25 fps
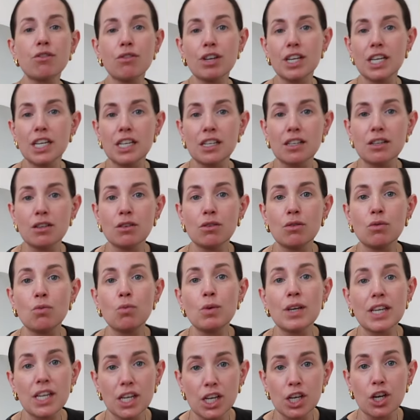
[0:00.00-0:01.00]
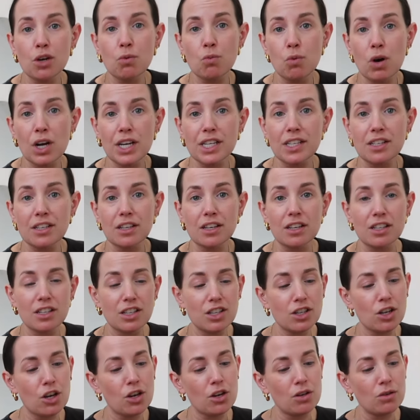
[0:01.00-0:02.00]
agreed we can go whiter.
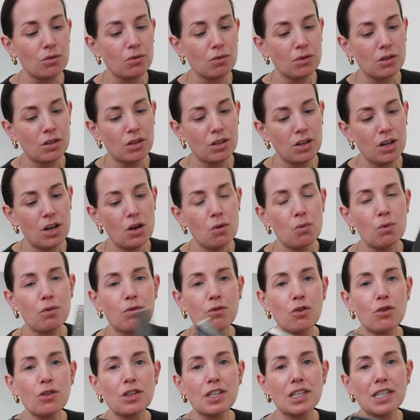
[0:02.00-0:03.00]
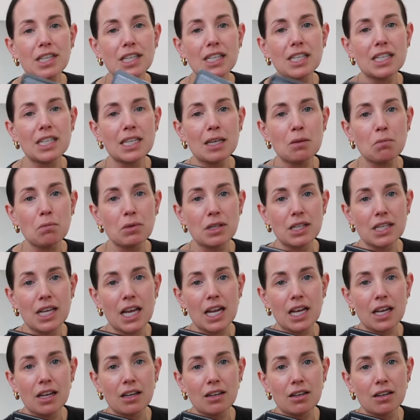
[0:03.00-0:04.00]
So we've got the
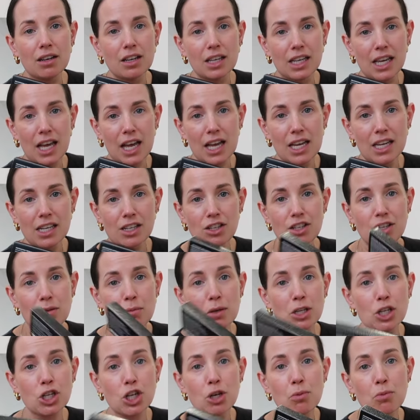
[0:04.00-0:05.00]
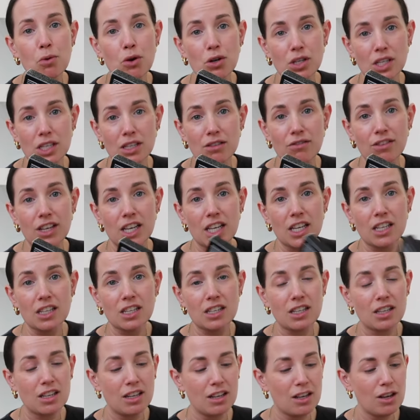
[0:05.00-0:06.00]
16%, okay? She's giving me two boxes of this,
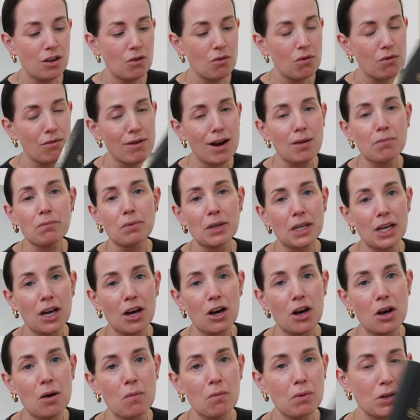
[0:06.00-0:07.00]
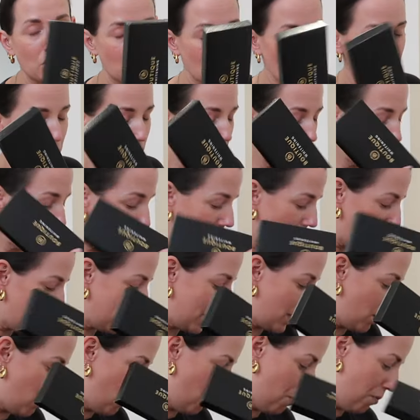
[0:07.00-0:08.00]
ramping it up. So we'll see how we
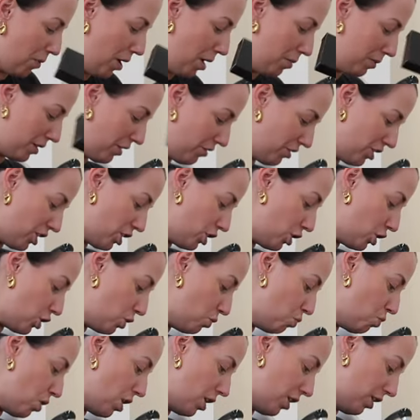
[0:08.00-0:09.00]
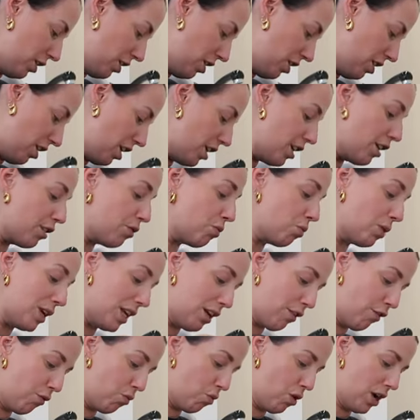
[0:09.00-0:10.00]
get on, but I'm definitely gonna do another
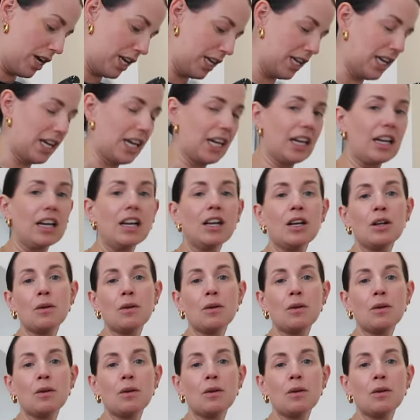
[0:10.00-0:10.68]
week of whitening